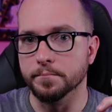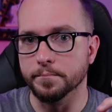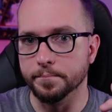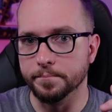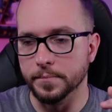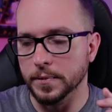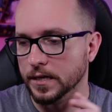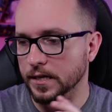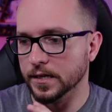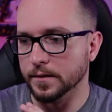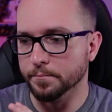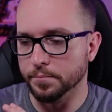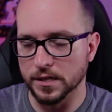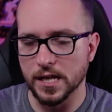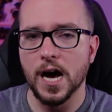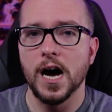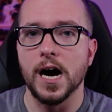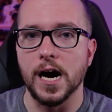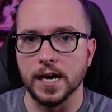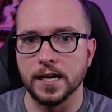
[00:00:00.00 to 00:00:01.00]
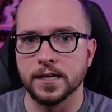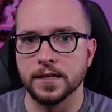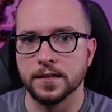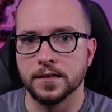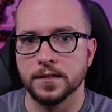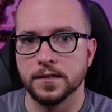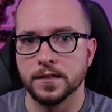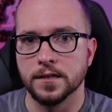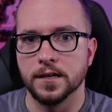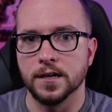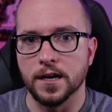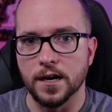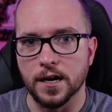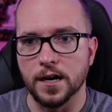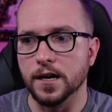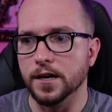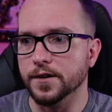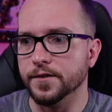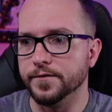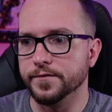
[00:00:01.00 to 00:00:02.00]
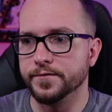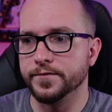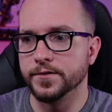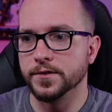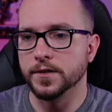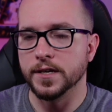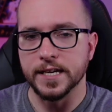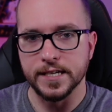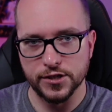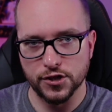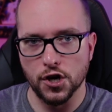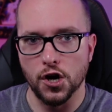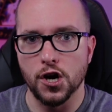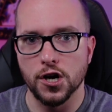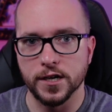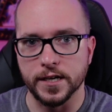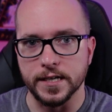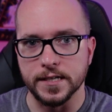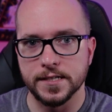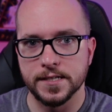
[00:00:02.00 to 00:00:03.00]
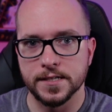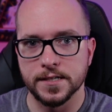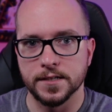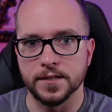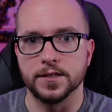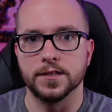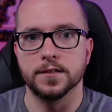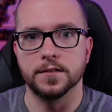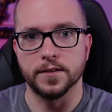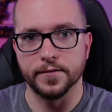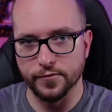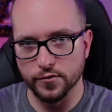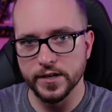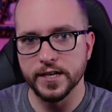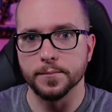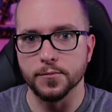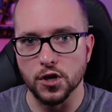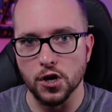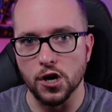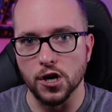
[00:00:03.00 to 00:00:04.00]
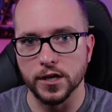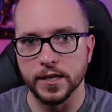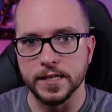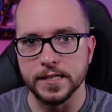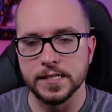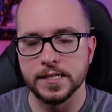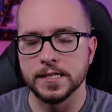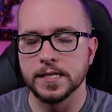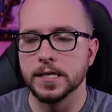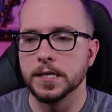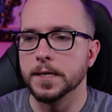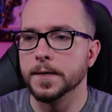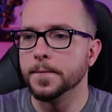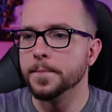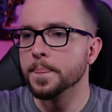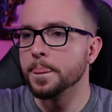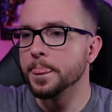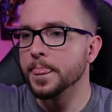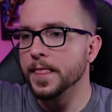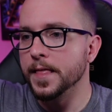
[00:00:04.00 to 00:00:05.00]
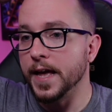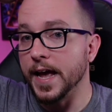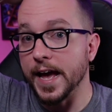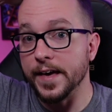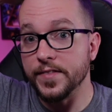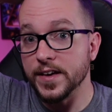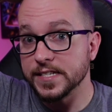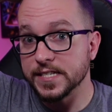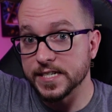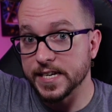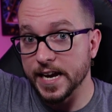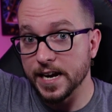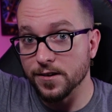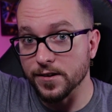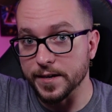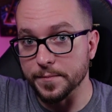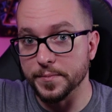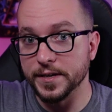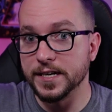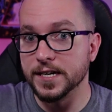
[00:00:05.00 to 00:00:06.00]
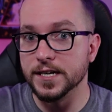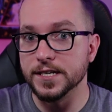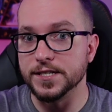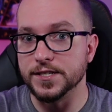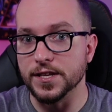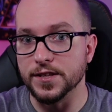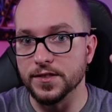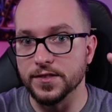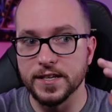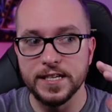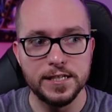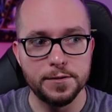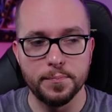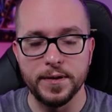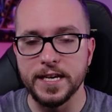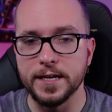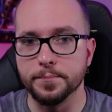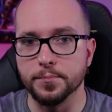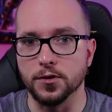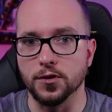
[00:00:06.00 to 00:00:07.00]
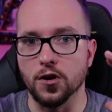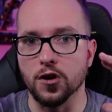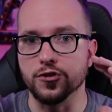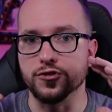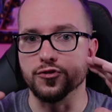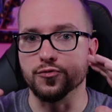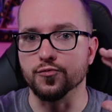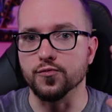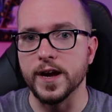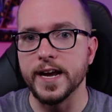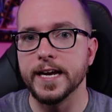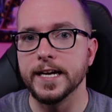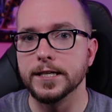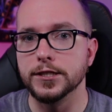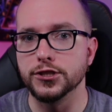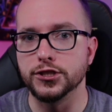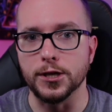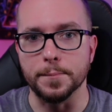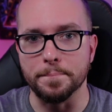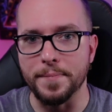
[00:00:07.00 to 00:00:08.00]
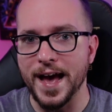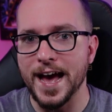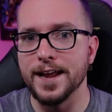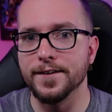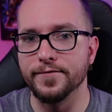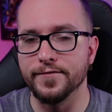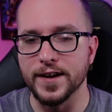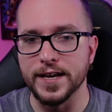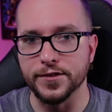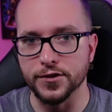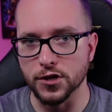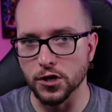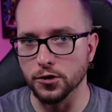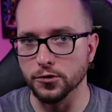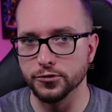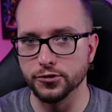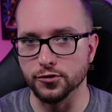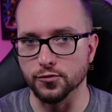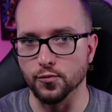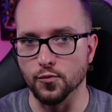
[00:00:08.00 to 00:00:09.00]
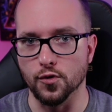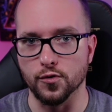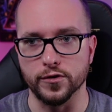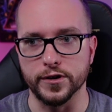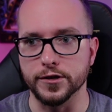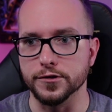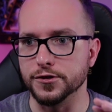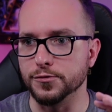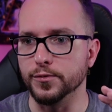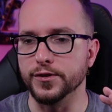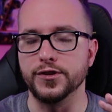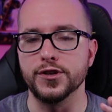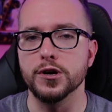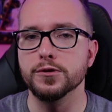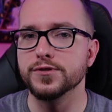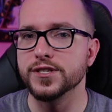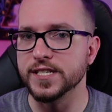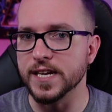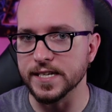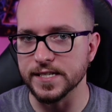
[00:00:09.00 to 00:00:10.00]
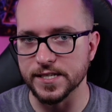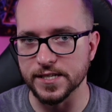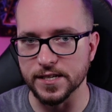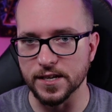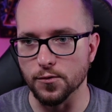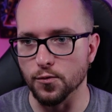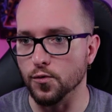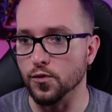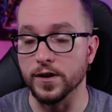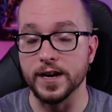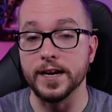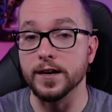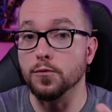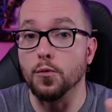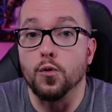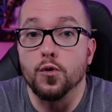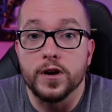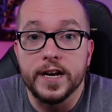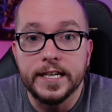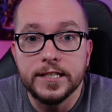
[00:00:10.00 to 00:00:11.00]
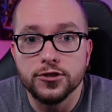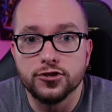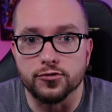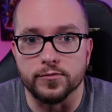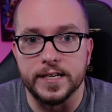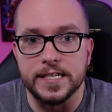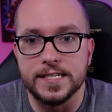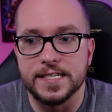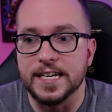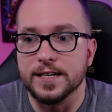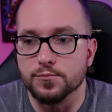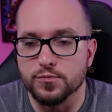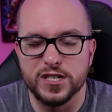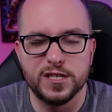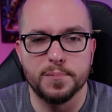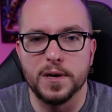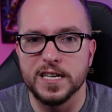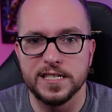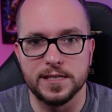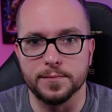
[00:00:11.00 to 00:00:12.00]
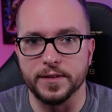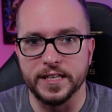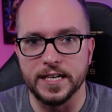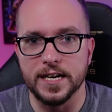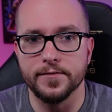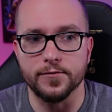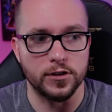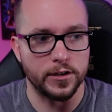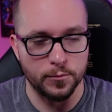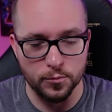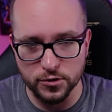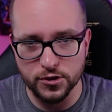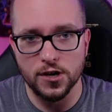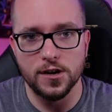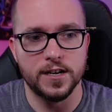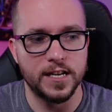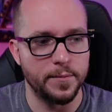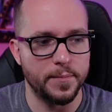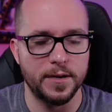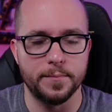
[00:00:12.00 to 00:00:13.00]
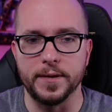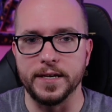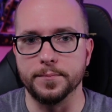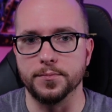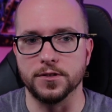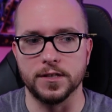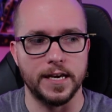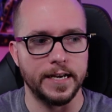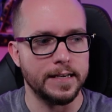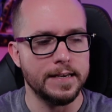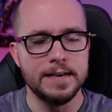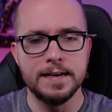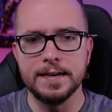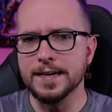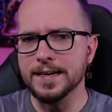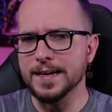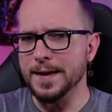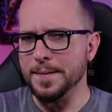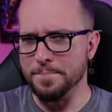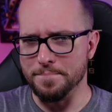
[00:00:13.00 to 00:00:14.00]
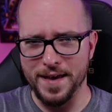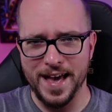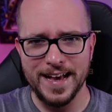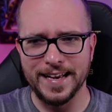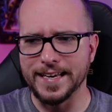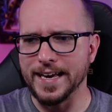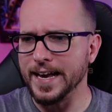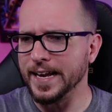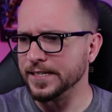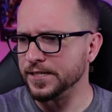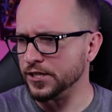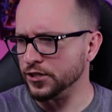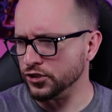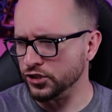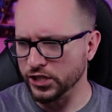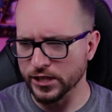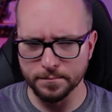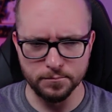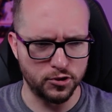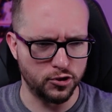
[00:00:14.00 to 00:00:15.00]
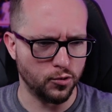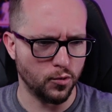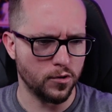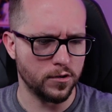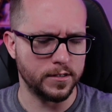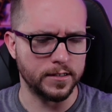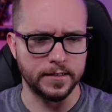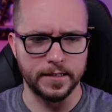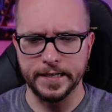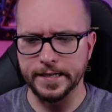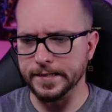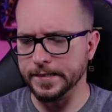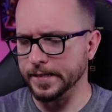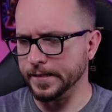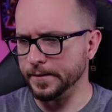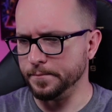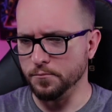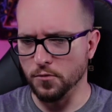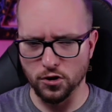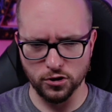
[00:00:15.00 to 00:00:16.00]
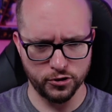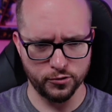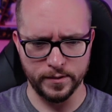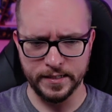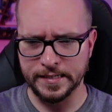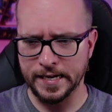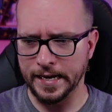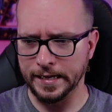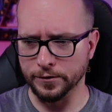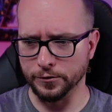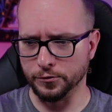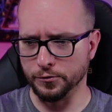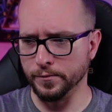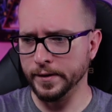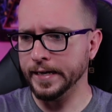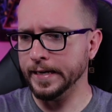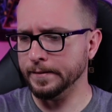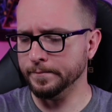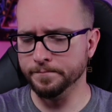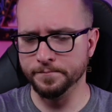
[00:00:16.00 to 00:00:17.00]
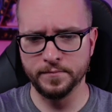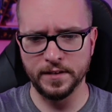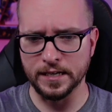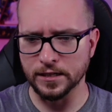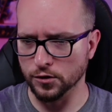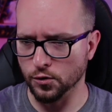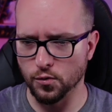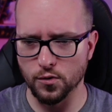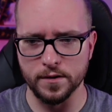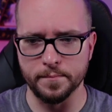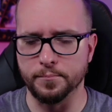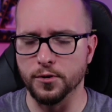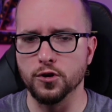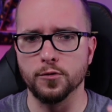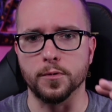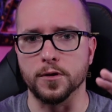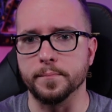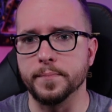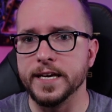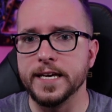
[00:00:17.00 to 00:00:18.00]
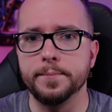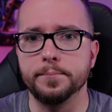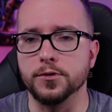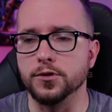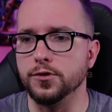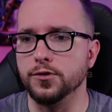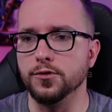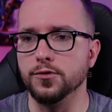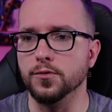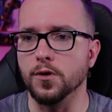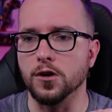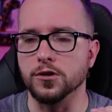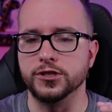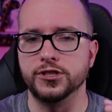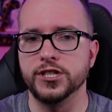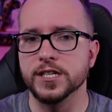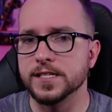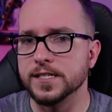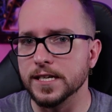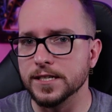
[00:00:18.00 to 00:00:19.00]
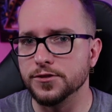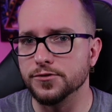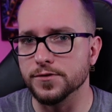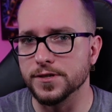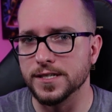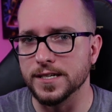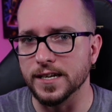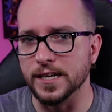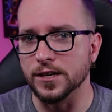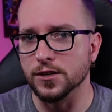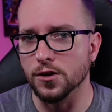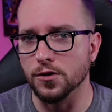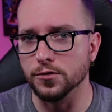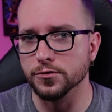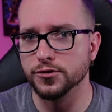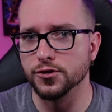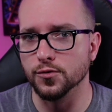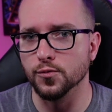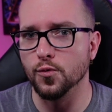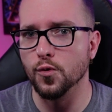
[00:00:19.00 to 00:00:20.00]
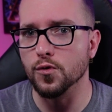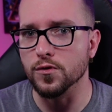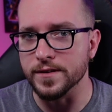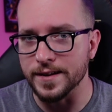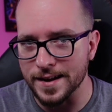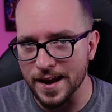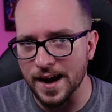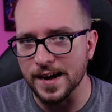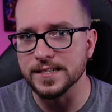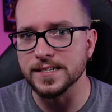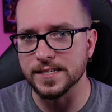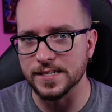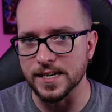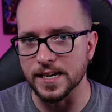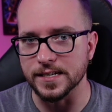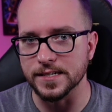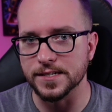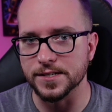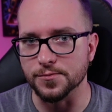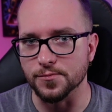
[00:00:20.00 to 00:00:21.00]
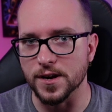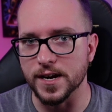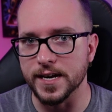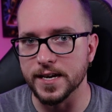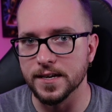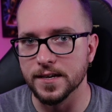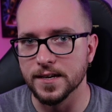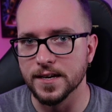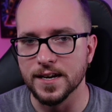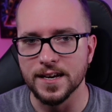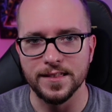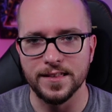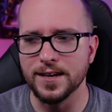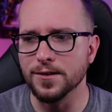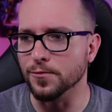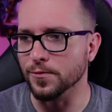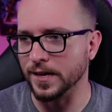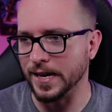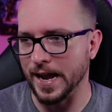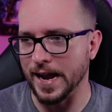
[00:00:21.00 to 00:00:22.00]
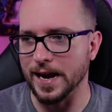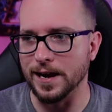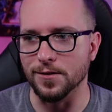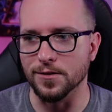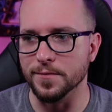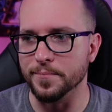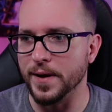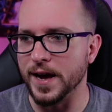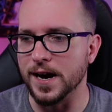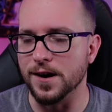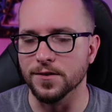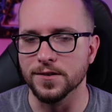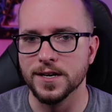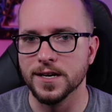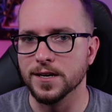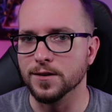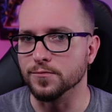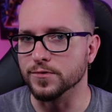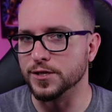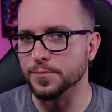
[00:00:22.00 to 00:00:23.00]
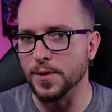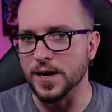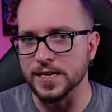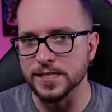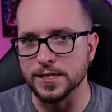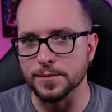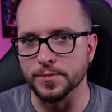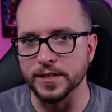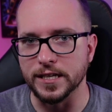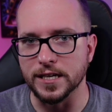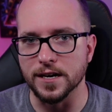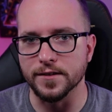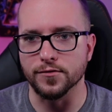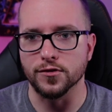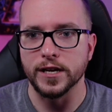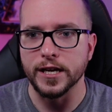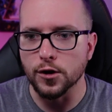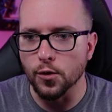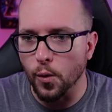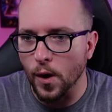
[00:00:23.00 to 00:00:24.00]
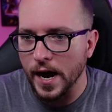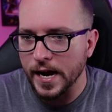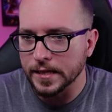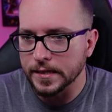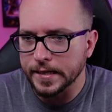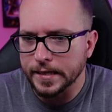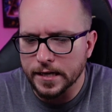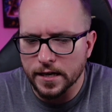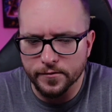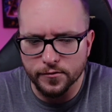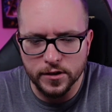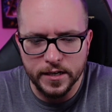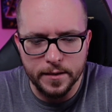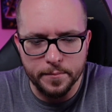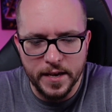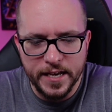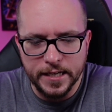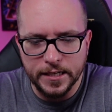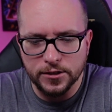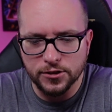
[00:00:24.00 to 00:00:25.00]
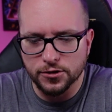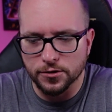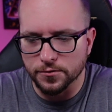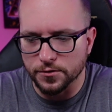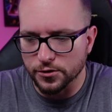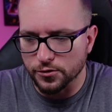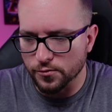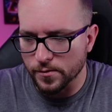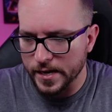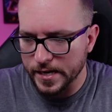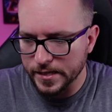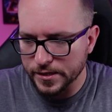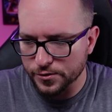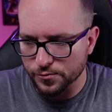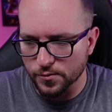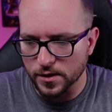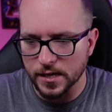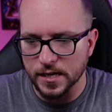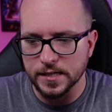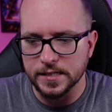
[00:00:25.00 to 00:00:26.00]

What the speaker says: bloc of his caucus, the Freedom Caucus. And that's scary because these people are deranged, bad faith culture warriors with no sense or interest in responsibly governing. We're talking about people like Matt Gaetz and Jim Jordan and Marjorie Taylor Greene and Lauren Boebert, people who are just interested in culture war nonsense, right? They don't care about responsibly governing, quietly governing, making sure the trains run on